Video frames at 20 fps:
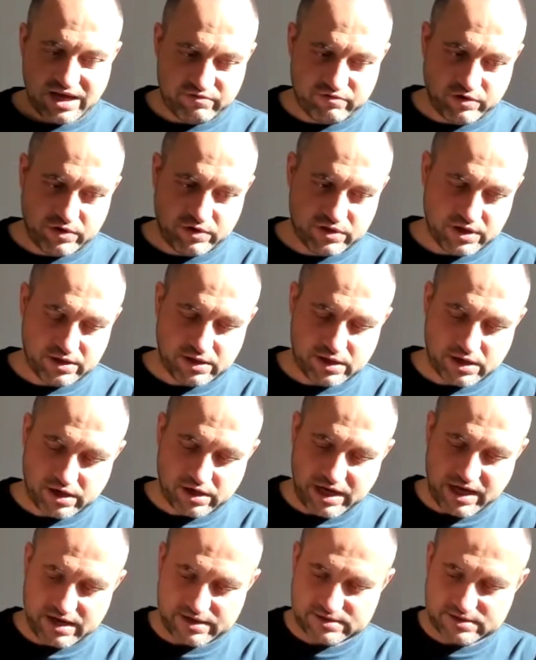everything that
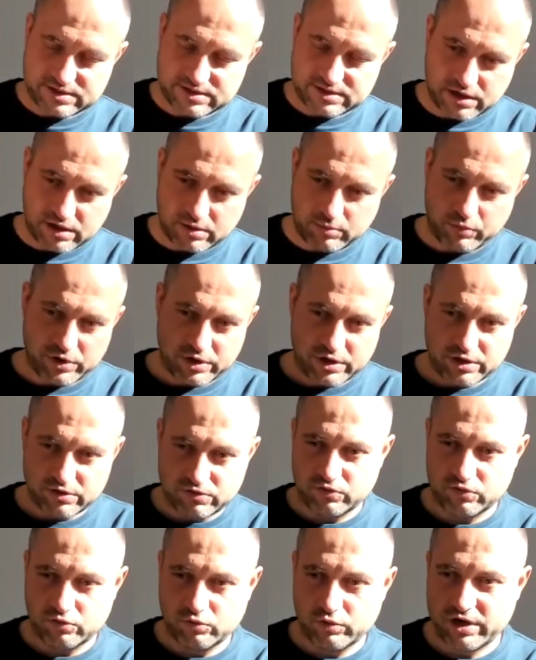I ask the company
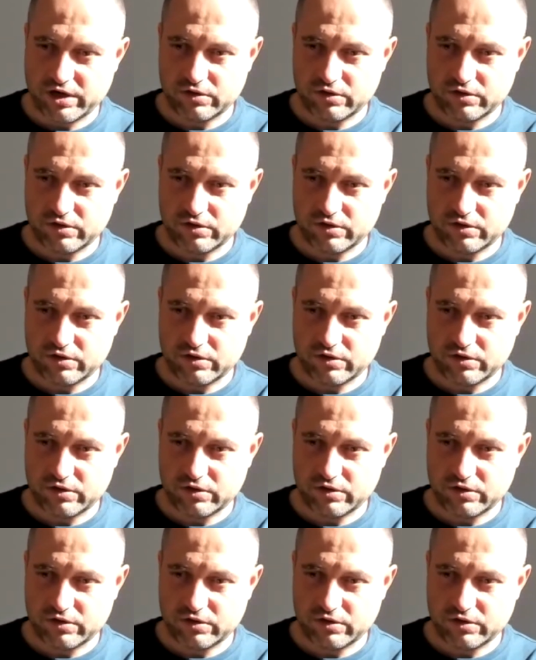to do at